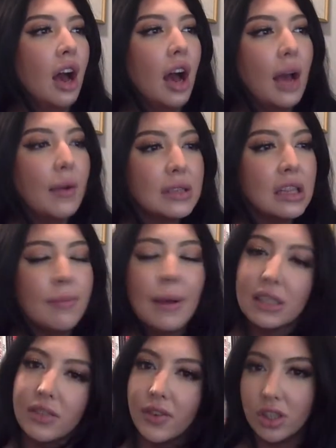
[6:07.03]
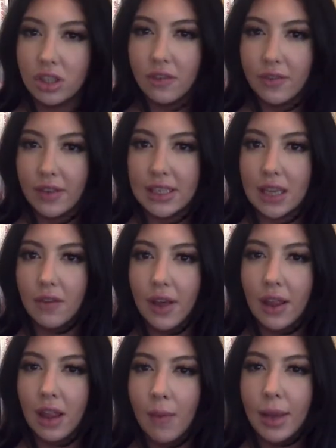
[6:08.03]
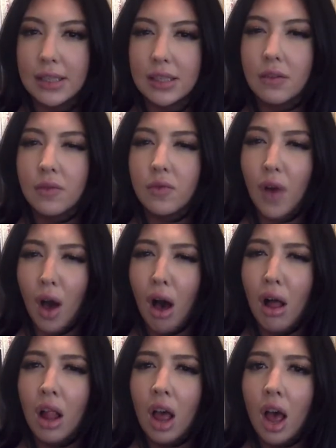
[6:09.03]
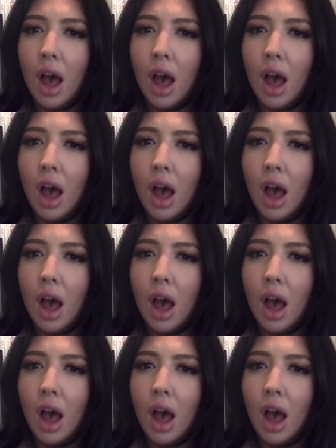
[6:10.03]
I wasn't the best version of myself. I let myself fall.